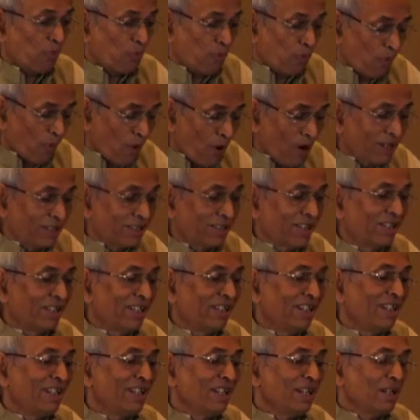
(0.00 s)
what
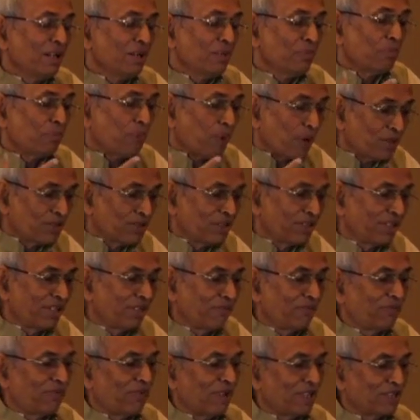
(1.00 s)

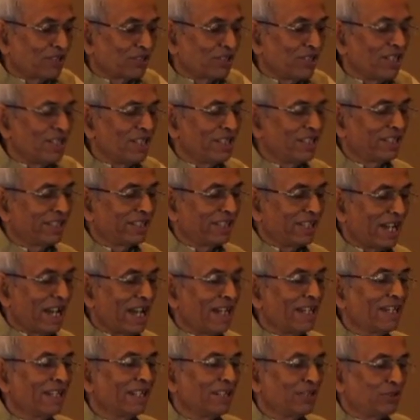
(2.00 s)
positive function it
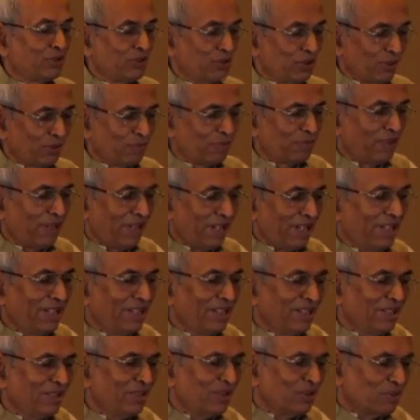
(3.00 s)
can and should play
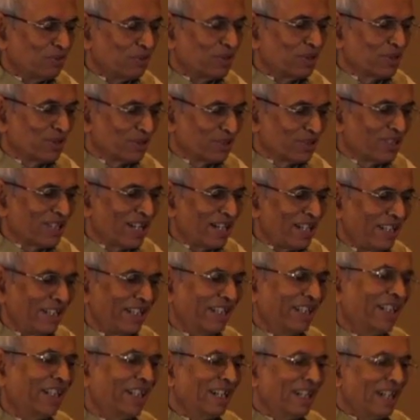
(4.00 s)
in human
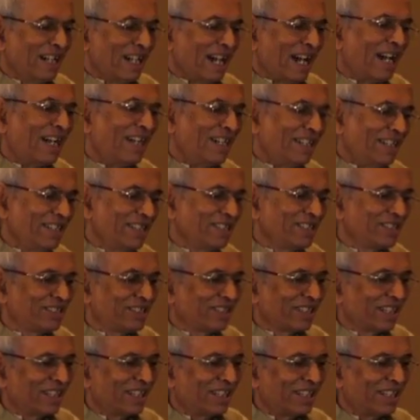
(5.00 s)
society. And this